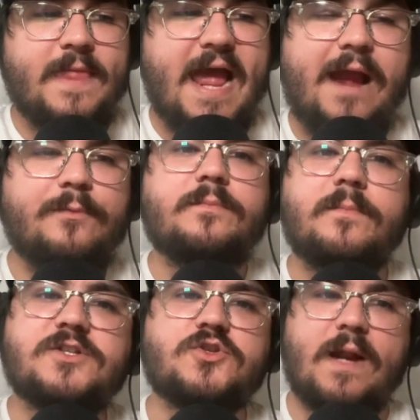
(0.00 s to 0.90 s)
I would
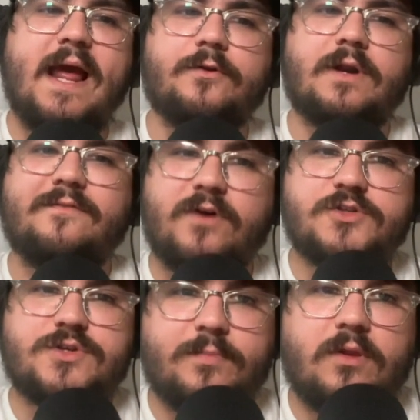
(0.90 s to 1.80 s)
much rather have
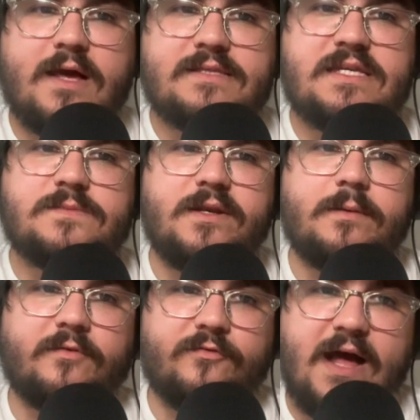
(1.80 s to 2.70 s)
Andre Pallante as my
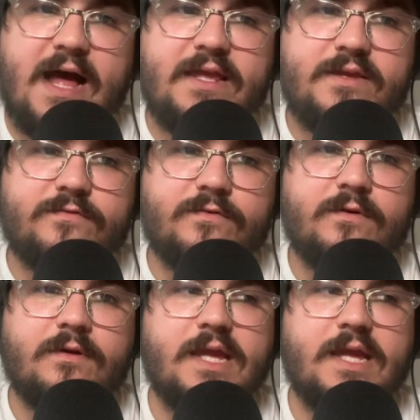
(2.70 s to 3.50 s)
number 5